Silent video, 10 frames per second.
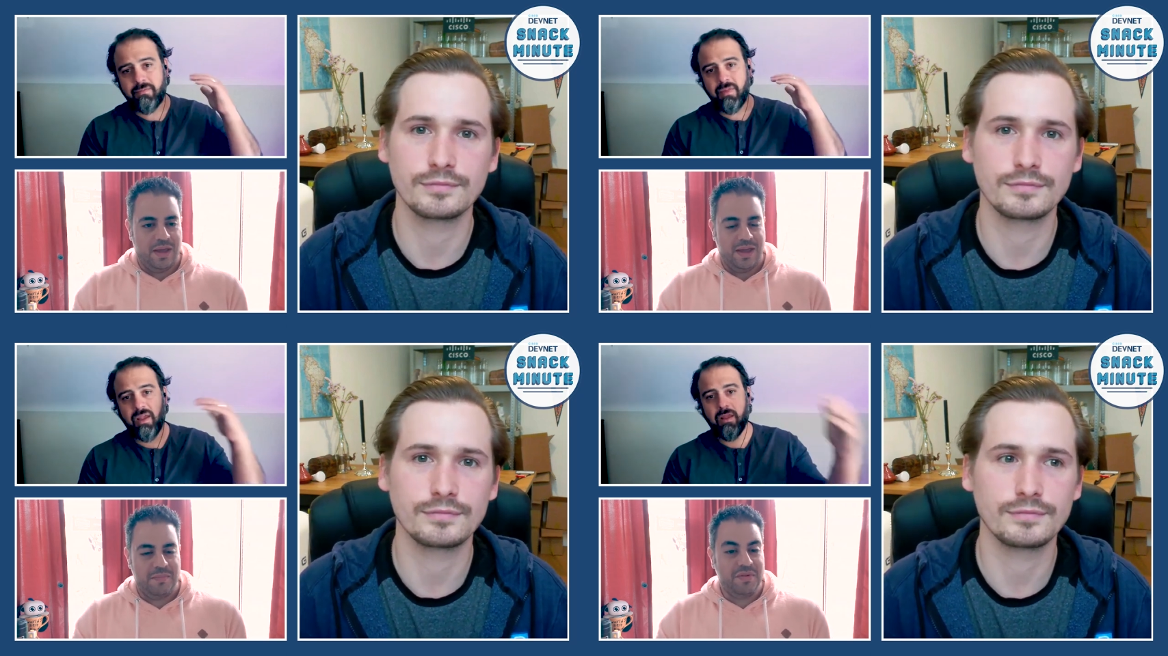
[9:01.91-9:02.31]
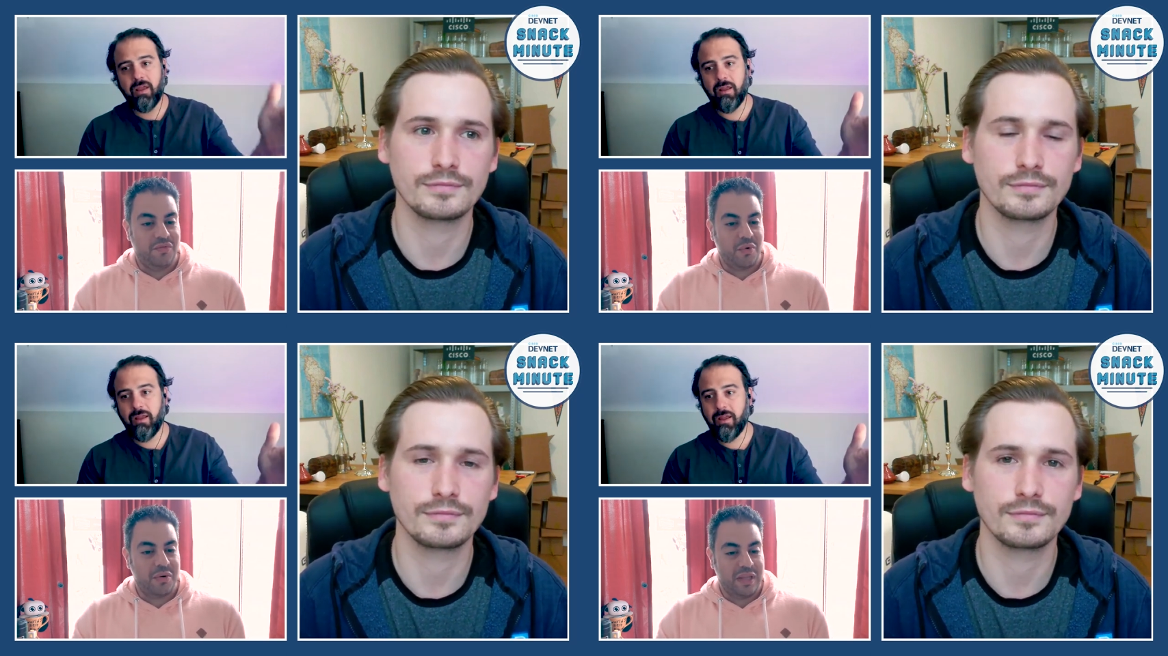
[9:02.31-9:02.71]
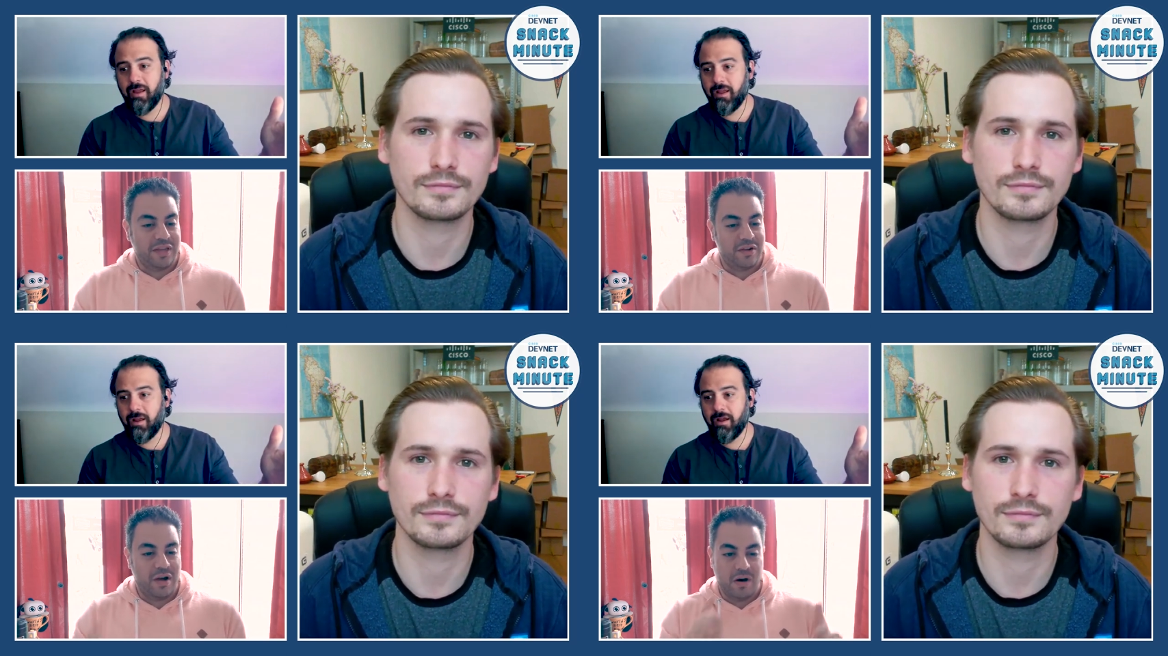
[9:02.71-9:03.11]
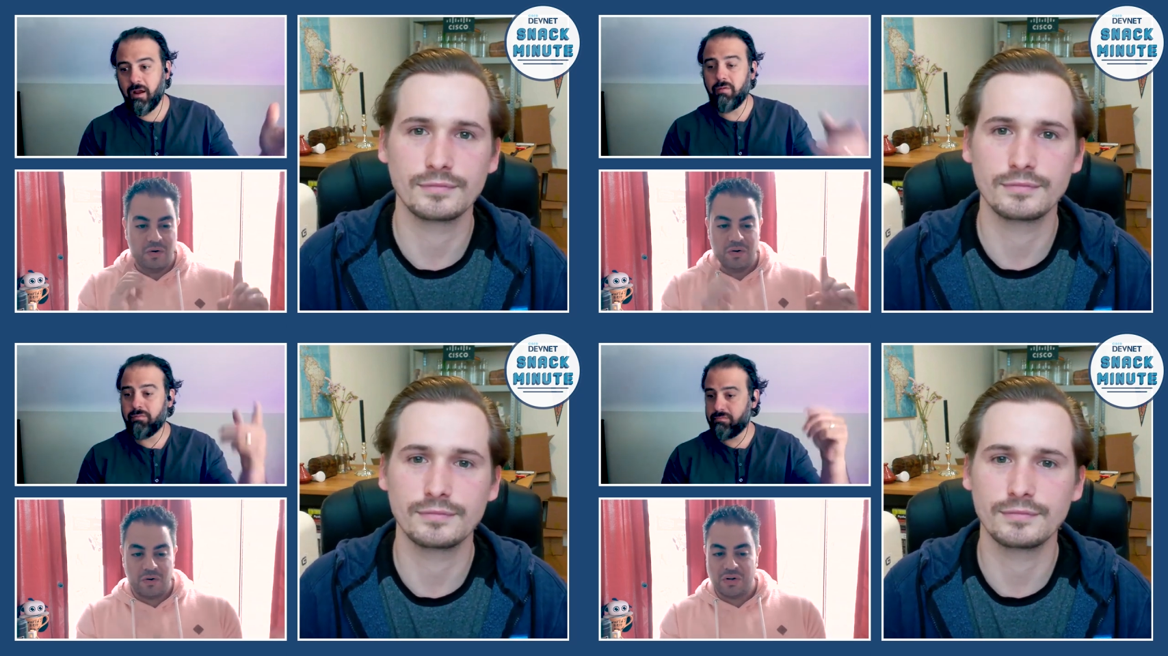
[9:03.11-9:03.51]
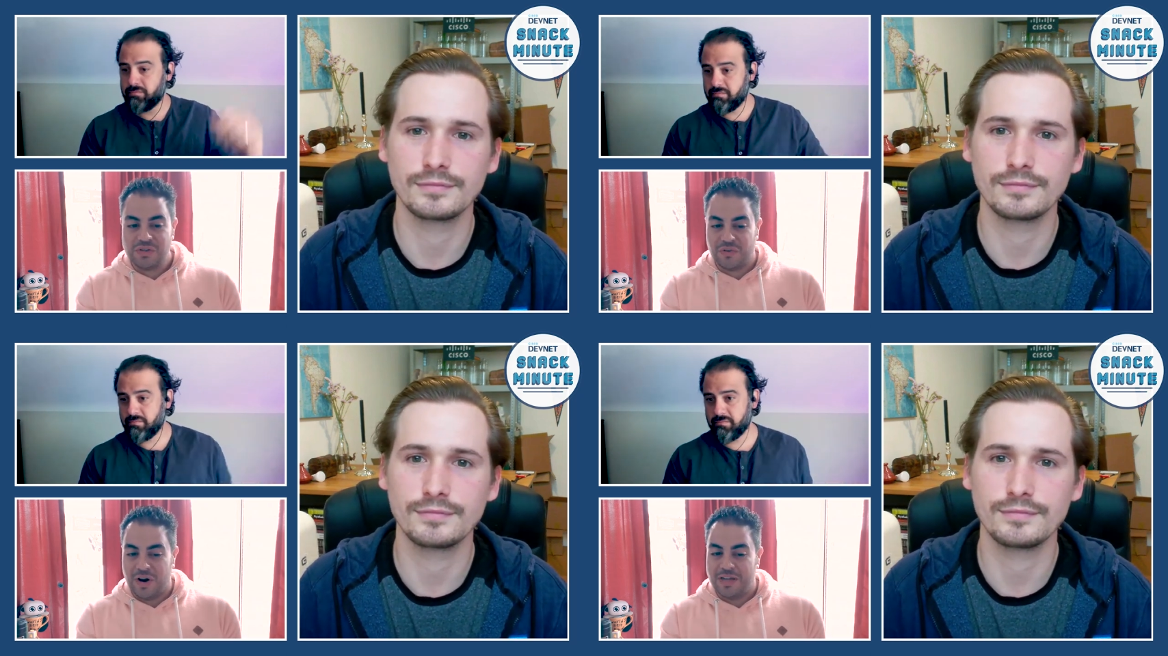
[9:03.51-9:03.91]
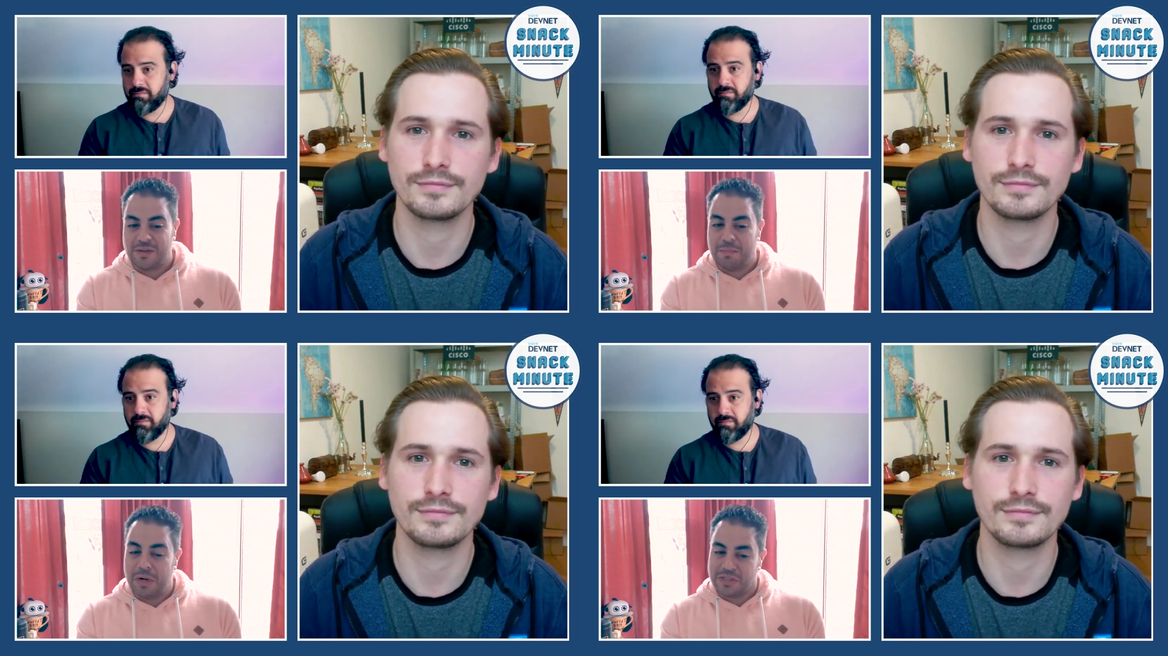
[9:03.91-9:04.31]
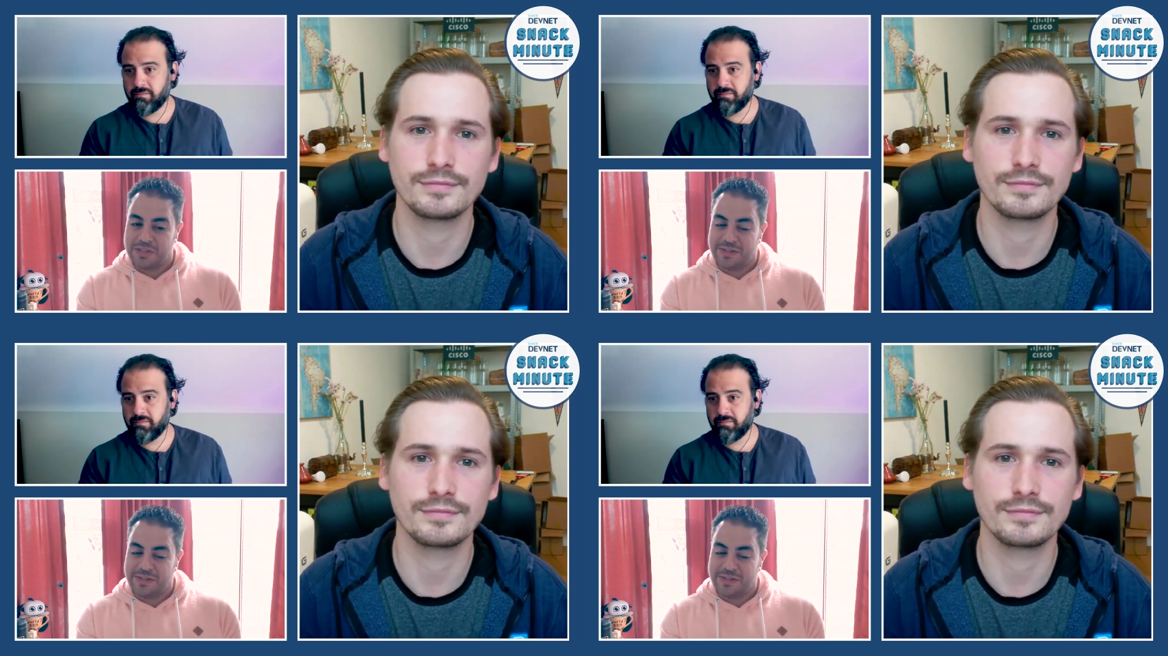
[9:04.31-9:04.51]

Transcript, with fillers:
Speaker 1: And before we let you go, oh. Christopher has a bunch of